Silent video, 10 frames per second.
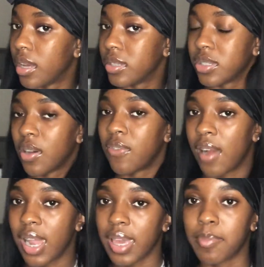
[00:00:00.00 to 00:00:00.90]
so far,
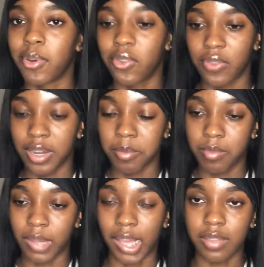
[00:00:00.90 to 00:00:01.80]
I like both of them,
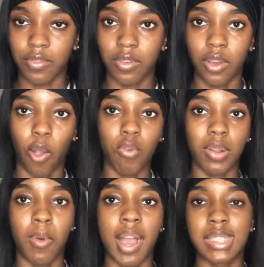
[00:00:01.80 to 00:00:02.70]
like holding
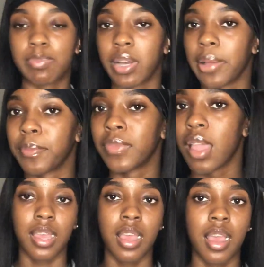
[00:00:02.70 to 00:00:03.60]
wise. But
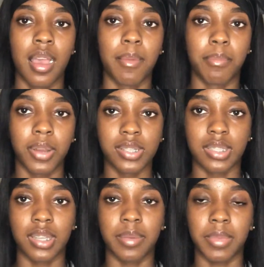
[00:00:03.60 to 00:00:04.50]

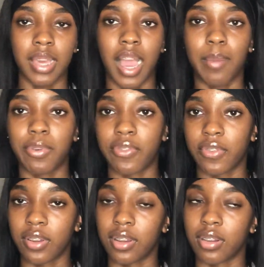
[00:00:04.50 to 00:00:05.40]
personally, me, I
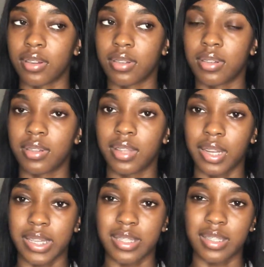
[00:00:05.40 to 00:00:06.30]
prefer the
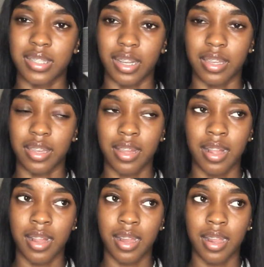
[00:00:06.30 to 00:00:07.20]
lace jelly.
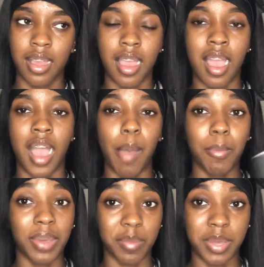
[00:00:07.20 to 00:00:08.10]
I'm
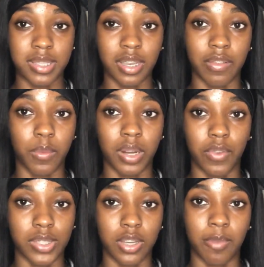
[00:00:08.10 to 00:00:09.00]
gonna put a picture of it whenever I
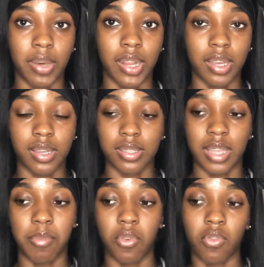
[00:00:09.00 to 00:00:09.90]
talk about it, cause they
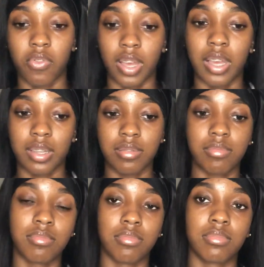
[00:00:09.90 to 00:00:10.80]
both got,
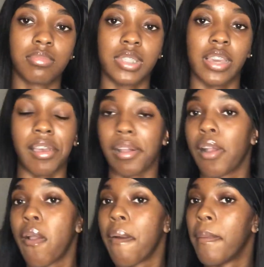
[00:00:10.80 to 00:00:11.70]
yeah.
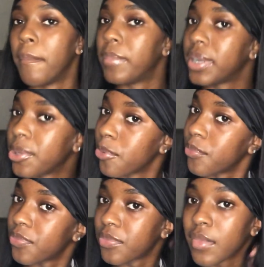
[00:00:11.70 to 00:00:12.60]
But
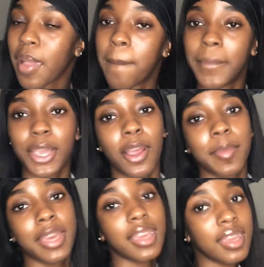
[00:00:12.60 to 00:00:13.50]

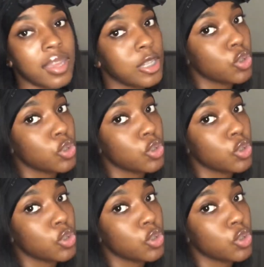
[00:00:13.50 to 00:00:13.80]
BRB.